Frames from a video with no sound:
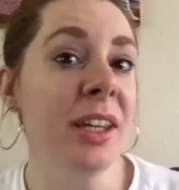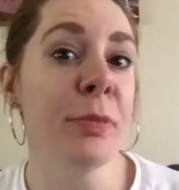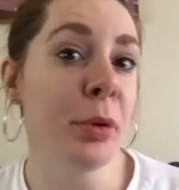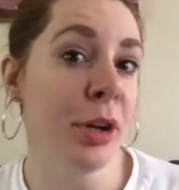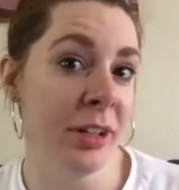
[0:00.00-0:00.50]

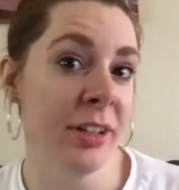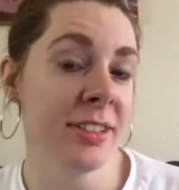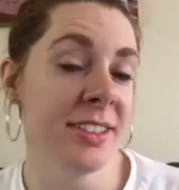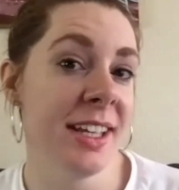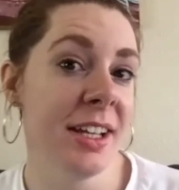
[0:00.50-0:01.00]
Products,
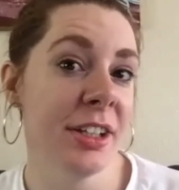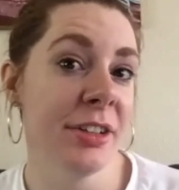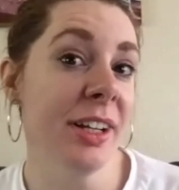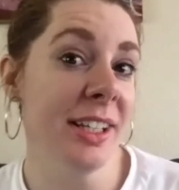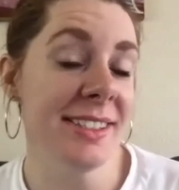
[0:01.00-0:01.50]

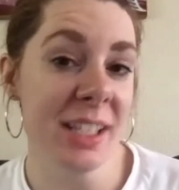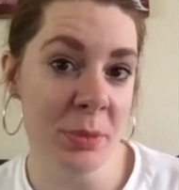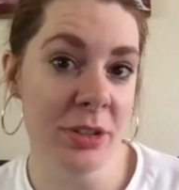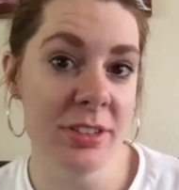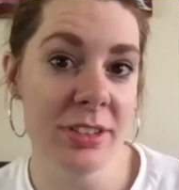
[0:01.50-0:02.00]
Grady
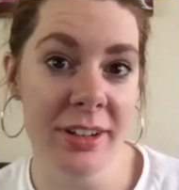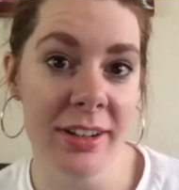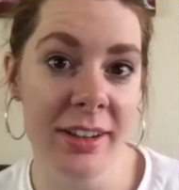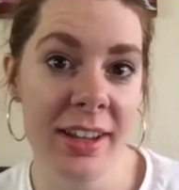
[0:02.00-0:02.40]
Summers, on,